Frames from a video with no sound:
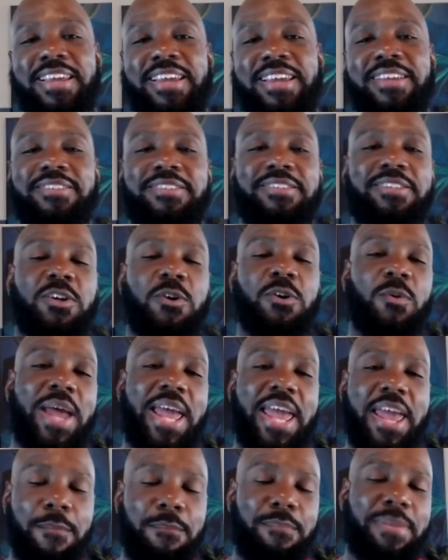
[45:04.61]
and still
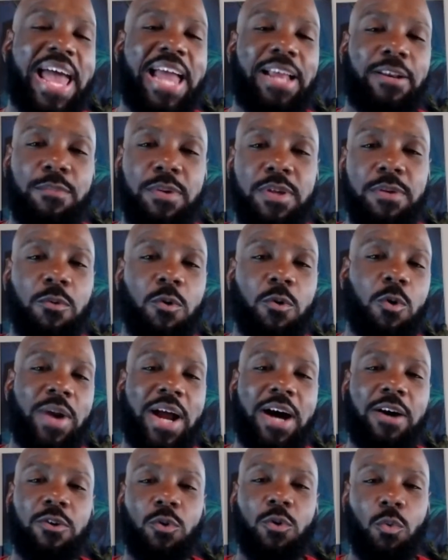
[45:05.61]
impact people
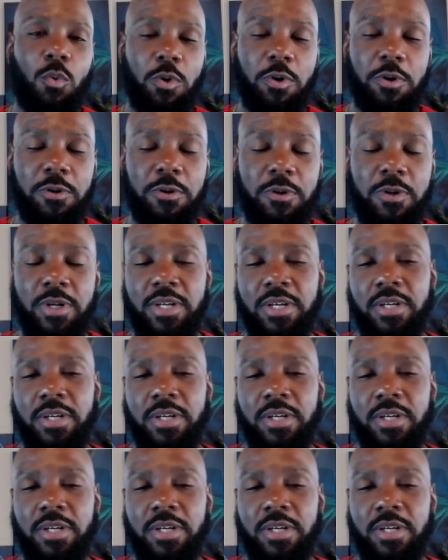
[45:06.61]
around the world.